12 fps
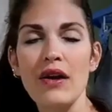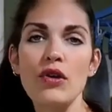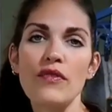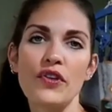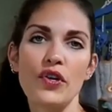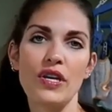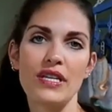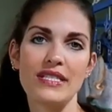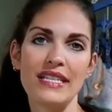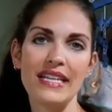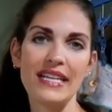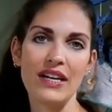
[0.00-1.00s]
don't know if you could have
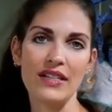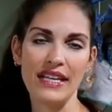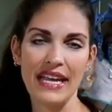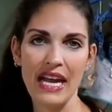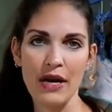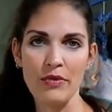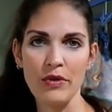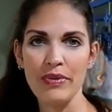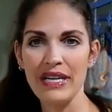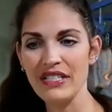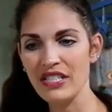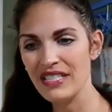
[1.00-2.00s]
seen it on the camera,
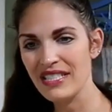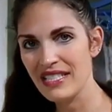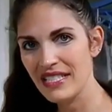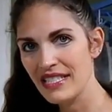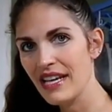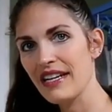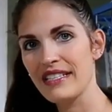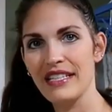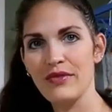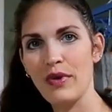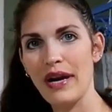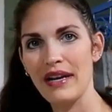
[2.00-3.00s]
but it just sucked
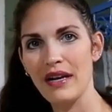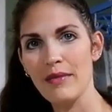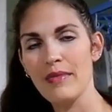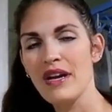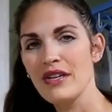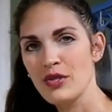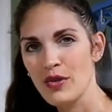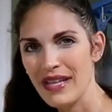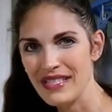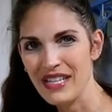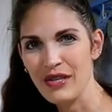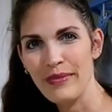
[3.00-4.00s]
it right up. So
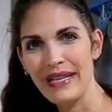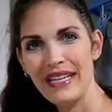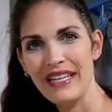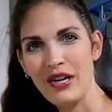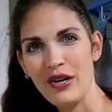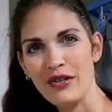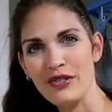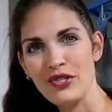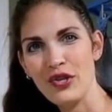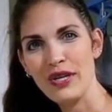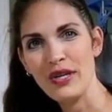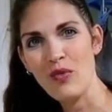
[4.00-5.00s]
that's going to be in our
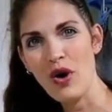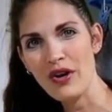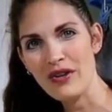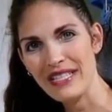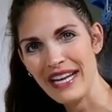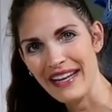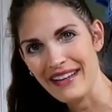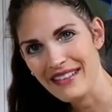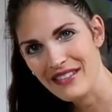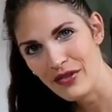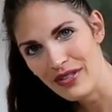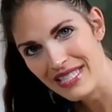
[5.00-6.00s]
dirty water tank.
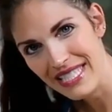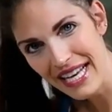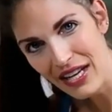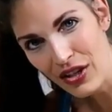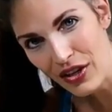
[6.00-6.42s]
So let's take a